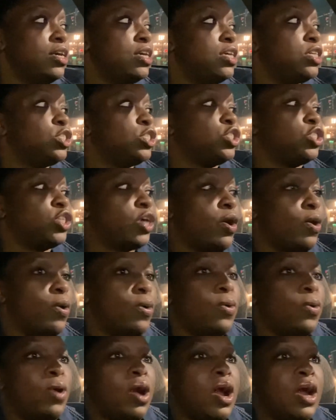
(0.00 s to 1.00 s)

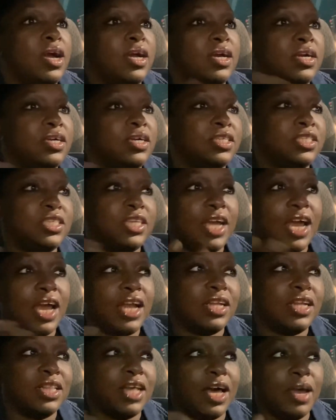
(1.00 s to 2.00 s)
So she had
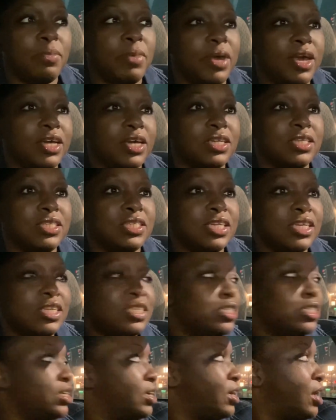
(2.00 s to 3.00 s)
to like make a
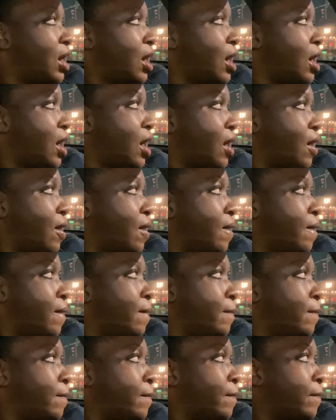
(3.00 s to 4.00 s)
decision.
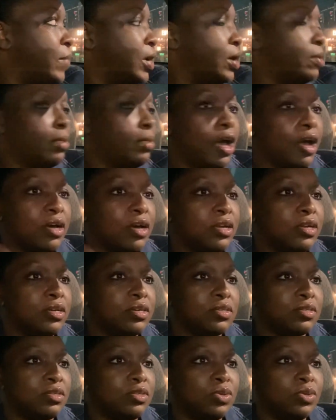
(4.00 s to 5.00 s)
But I'm not
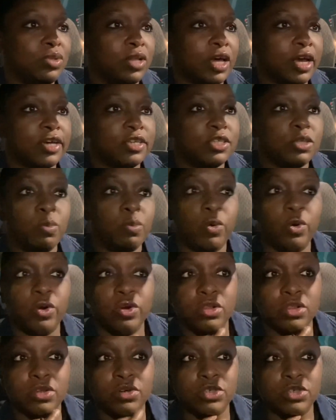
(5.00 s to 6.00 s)
gonna do like a
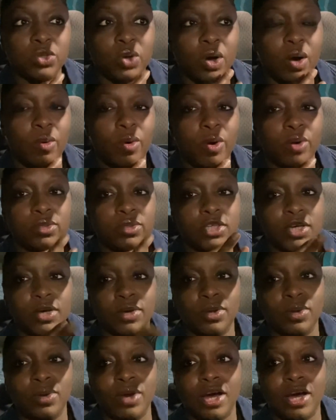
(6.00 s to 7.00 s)
spoiler, so I won't tell
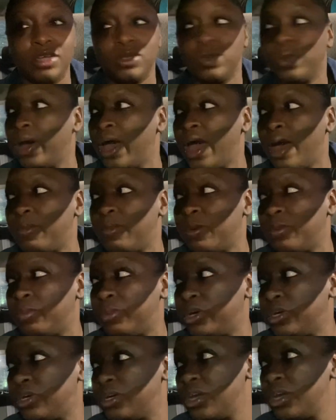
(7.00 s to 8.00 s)
you guys what happened.
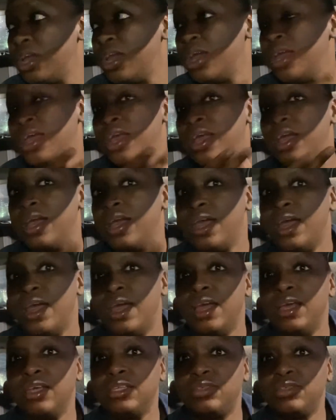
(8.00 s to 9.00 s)
But
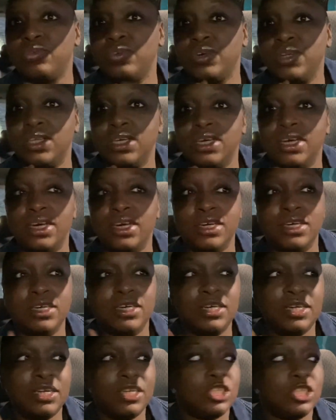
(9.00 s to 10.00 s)
it's really
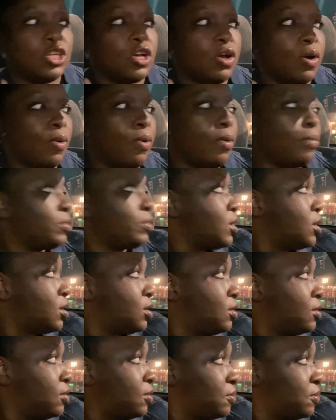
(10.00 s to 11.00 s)
good, so I'm
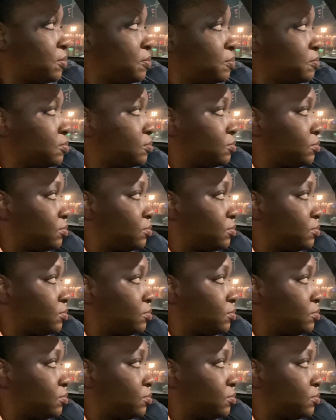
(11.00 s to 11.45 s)
gonna